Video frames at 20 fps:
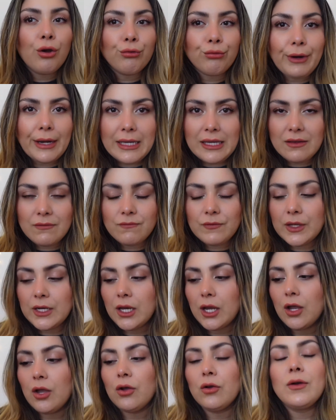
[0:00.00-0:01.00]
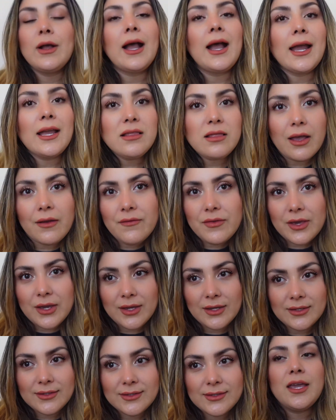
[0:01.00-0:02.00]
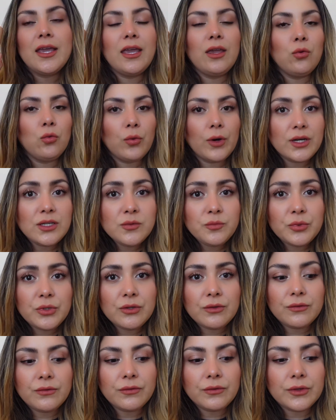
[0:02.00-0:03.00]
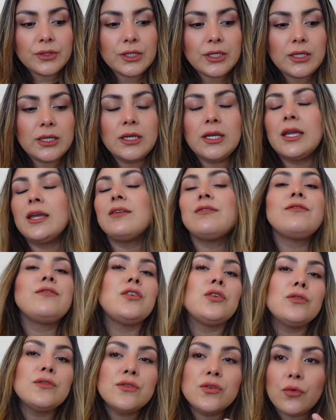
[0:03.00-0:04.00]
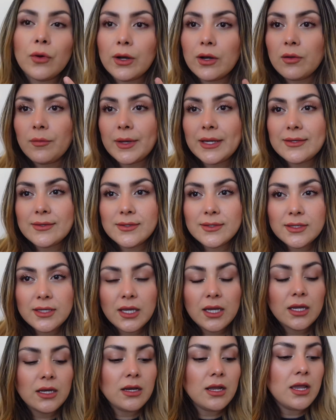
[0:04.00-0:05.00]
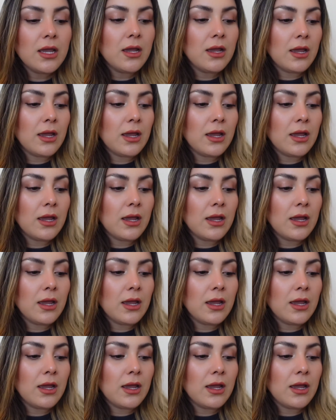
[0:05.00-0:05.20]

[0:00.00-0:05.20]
ranking video. I love this. It wears beautifully. It feels great on my skin.